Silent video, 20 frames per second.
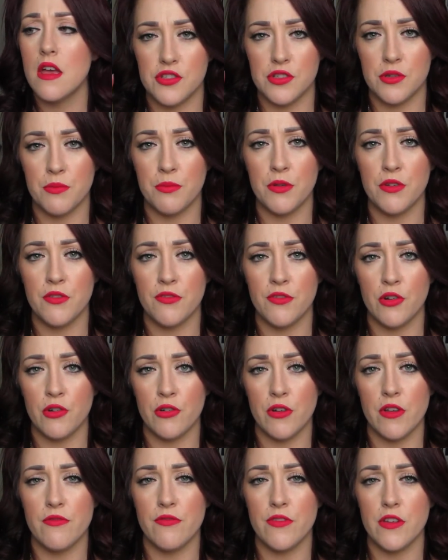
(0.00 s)
Just a beautiful
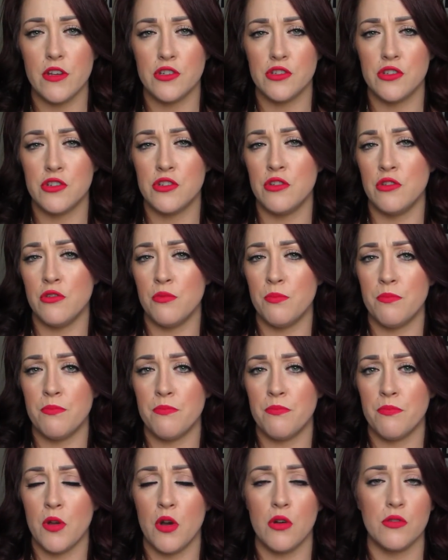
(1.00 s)
cream finish. Two
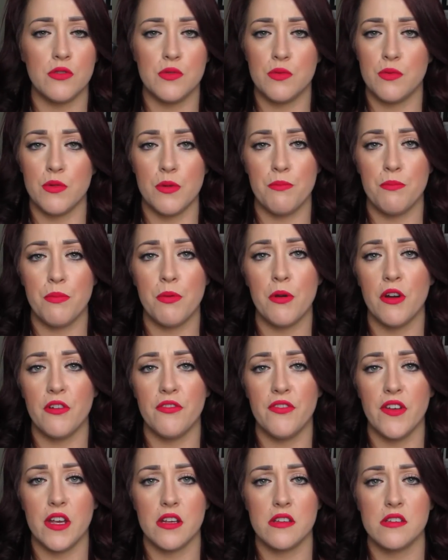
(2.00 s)
coats were
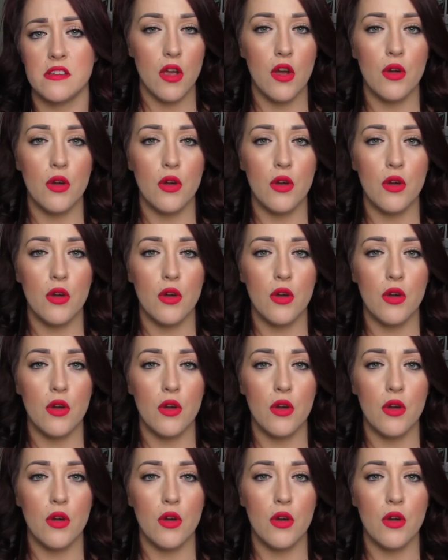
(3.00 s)
perfect.